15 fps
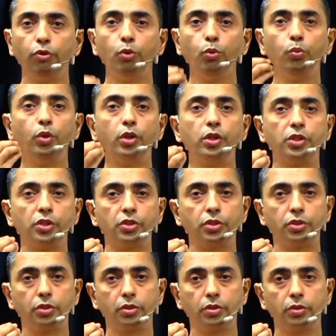Few
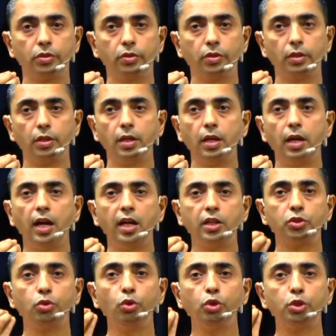words
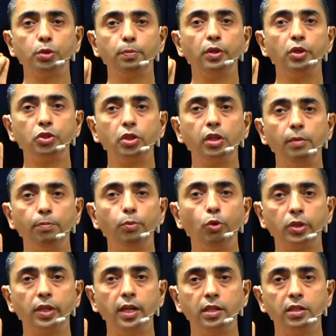are so spiritually
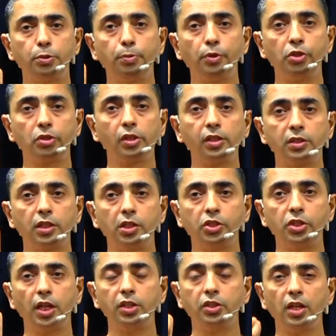potent, spiritually
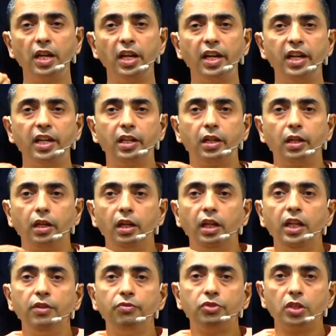surcharged,
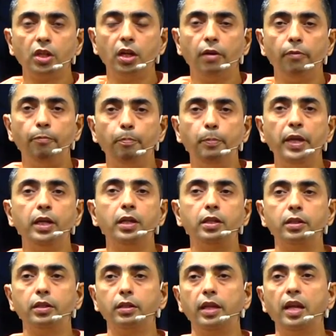leaves a big
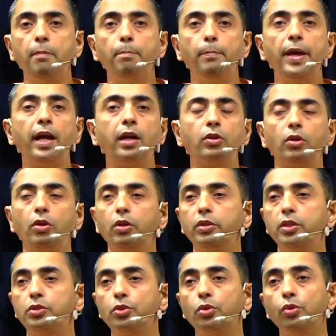impact
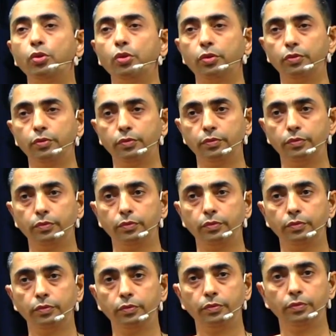on the soul.
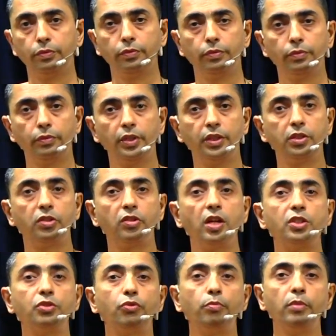There's a
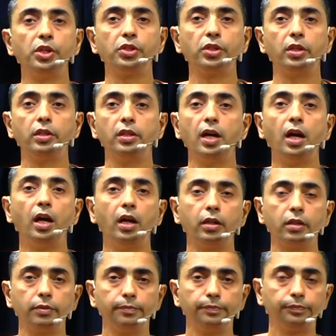transformation in the
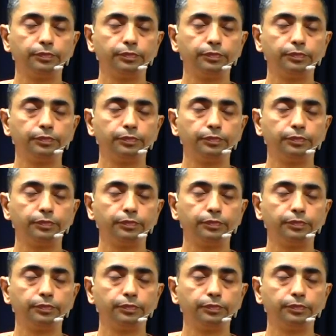heart.